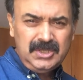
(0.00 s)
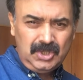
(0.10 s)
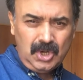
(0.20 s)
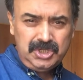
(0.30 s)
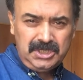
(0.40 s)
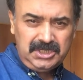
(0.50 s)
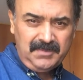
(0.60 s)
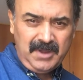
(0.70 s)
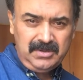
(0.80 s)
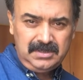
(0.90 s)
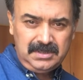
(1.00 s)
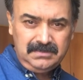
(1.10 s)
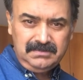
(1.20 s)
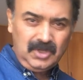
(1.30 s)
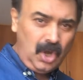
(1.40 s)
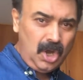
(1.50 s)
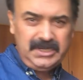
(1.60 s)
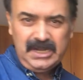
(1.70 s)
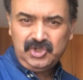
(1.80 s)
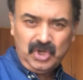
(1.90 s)
is not just about
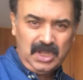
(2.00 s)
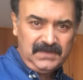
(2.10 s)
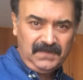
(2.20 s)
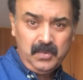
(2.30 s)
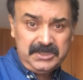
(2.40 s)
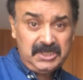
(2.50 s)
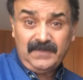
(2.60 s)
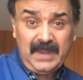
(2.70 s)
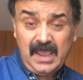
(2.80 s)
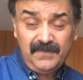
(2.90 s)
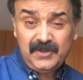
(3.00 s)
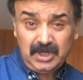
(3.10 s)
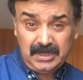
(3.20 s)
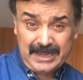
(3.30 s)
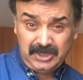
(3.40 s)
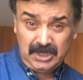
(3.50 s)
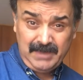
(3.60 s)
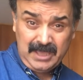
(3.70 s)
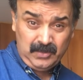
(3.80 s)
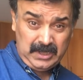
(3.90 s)
content transfer, which is very efficient, actually,
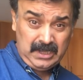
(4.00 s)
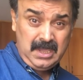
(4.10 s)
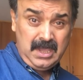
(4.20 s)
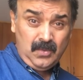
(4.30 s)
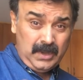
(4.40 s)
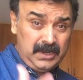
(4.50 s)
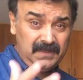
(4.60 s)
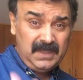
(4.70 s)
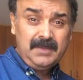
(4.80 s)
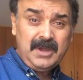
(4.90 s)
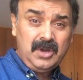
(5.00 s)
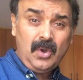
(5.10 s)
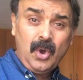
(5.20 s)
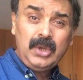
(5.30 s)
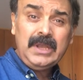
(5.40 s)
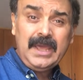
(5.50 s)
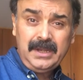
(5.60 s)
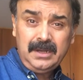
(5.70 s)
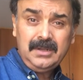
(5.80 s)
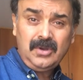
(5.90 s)
by the way. When you think about
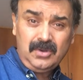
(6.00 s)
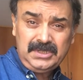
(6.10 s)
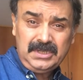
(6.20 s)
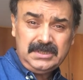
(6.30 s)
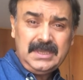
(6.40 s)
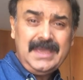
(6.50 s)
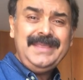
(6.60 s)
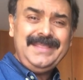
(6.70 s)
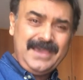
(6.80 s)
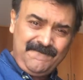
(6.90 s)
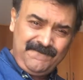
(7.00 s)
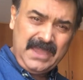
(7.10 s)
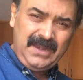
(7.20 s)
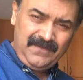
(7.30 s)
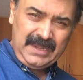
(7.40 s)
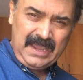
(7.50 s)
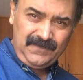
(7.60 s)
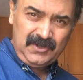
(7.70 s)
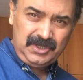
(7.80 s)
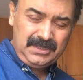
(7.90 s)
online courses, they are very, very
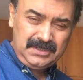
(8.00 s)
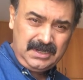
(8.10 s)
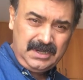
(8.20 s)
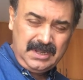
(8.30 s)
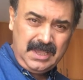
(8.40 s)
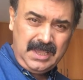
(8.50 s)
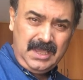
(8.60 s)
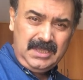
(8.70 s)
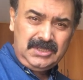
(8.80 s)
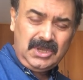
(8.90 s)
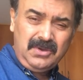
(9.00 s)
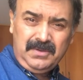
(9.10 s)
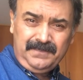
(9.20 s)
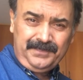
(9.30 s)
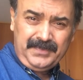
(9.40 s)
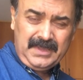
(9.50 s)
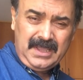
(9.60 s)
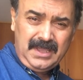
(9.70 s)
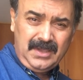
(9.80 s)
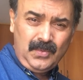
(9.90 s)
efficient. So
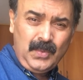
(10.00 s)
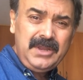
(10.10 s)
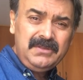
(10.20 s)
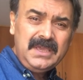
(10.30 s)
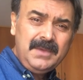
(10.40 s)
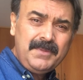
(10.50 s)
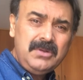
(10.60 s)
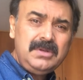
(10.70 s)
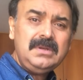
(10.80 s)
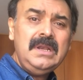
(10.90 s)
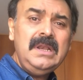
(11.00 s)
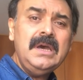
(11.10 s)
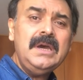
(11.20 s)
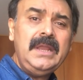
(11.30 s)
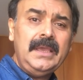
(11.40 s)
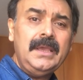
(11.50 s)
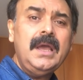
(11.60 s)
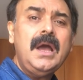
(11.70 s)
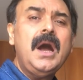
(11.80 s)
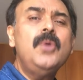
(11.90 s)
when you think about learning,
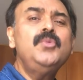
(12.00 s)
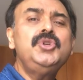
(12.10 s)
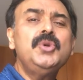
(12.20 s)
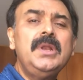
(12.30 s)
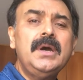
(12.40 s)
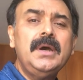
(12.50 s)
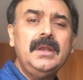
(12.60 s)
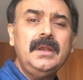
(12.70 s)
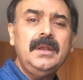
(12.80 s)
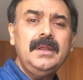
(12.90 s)
How would you learn?